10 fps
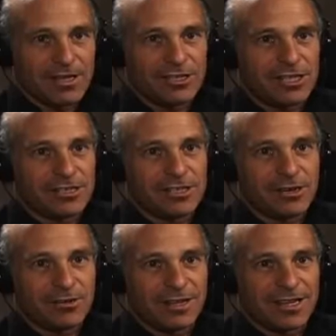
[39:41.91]
She's you
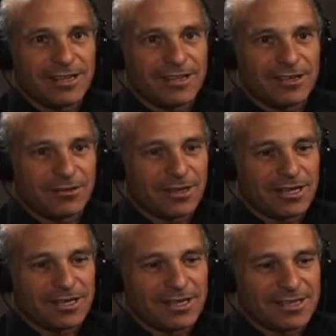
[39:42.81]
know they you know
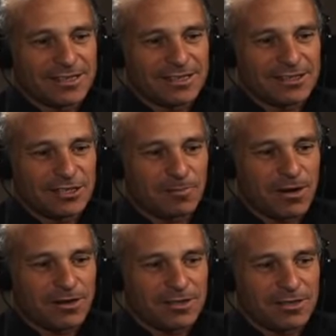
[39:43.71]
they uh, she's
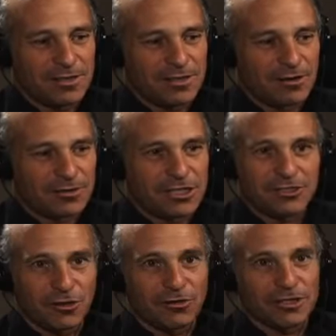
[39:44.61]
part you know she's
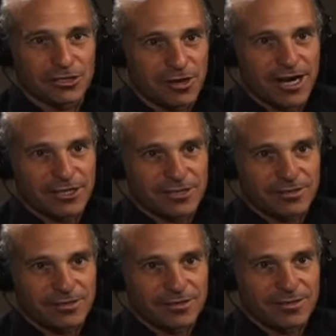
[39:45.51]
total distraction.
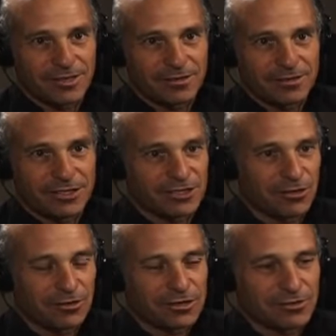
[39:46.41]
You know, she's
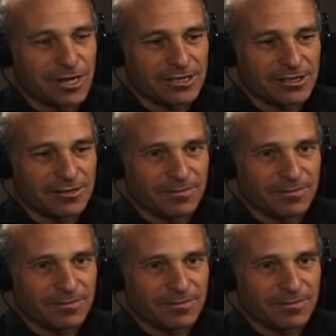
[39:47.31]
total distraction.